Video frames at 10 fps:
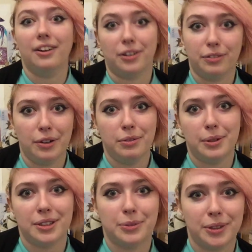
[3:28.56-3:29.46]
of
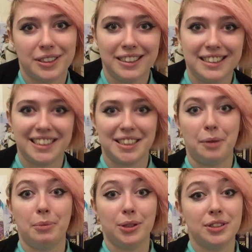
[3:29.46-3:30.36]
Overwatch watercolours this year.
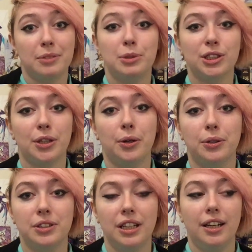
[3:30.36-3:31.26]
Most of them are sold.